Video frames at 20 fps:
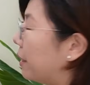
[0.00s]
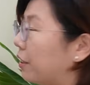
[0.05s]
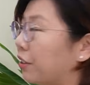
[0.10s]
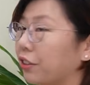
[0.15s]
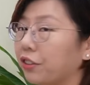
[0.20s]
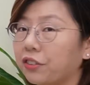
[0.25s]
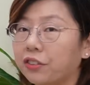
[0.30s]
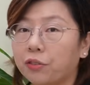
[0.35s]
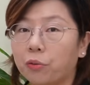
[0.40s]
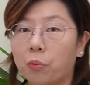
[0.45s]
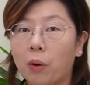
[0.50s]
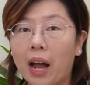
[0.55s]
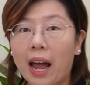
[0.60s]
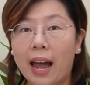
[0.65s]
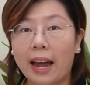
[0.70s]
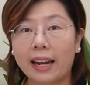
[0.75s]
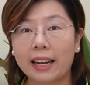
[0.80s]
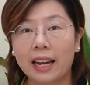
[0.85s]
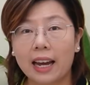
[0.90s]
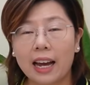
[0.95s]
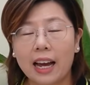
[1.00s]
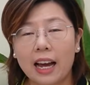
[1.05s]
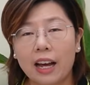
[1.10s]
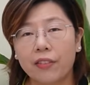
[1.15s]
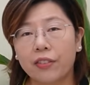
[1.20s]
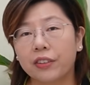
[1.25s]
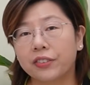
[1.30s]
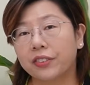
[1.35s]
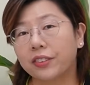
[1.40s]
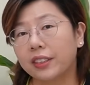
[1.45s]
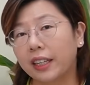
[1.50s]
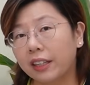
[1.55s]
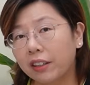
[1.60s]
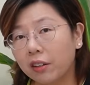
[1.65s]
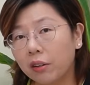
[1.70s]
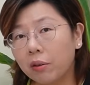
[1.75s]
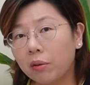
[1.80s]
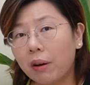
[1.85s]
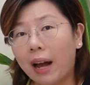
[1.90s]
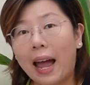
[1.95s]
meters away, the
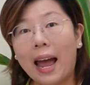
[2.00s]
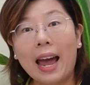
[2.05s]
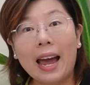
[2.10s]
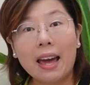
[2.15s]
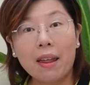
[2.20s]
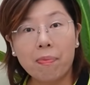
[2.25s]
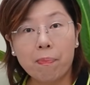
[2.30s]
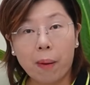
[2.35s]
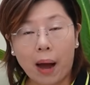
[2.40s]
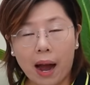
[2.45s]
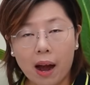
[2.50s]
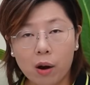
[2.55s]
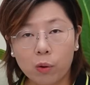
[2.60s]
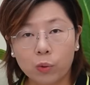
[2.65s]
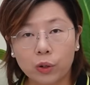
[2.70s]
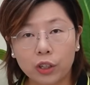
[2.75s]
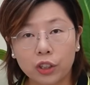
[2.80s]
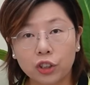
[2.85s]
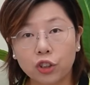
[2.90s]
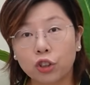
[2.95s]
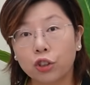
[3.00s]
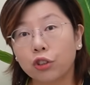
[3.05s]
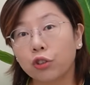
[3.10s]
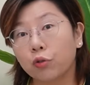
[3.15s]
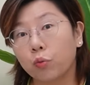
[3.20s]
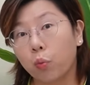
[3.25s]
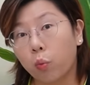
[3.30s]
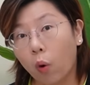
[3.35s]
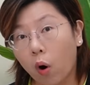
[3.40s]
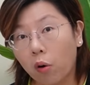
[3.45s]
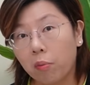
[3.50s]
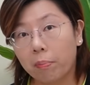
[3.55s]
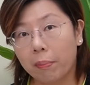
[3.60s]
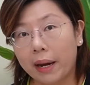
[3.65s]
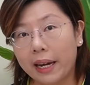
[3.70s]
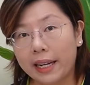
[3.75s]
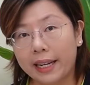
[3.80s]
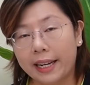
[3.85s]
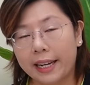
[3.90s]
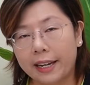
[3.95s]
signal and power just won't
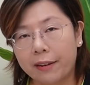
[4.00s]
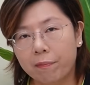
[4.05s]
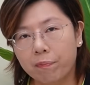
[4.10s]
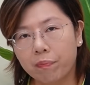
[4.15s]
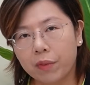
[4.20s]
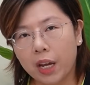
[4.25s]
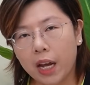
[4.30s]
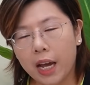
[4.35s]
make it.